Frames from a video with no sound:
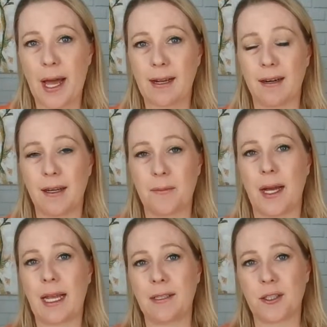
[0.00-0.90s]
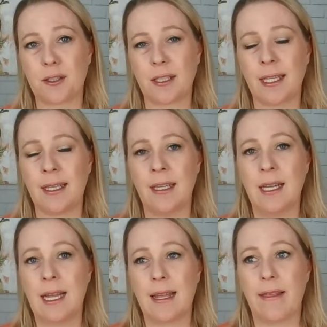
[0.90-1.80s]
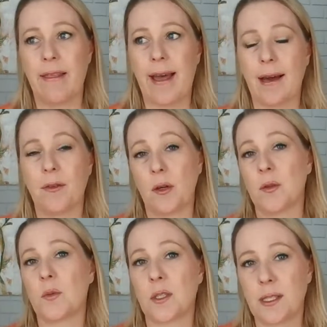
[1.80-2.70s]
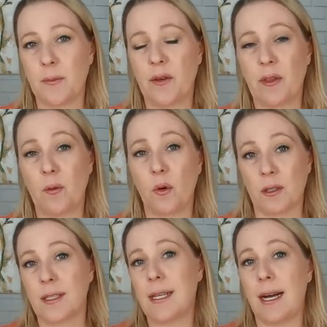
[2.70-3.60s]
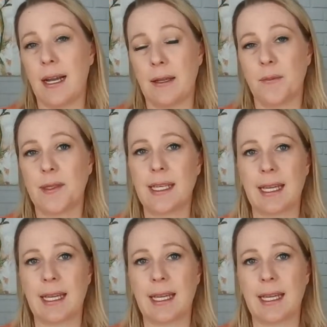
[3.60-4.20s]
back on my journey, that those were some of the worst times.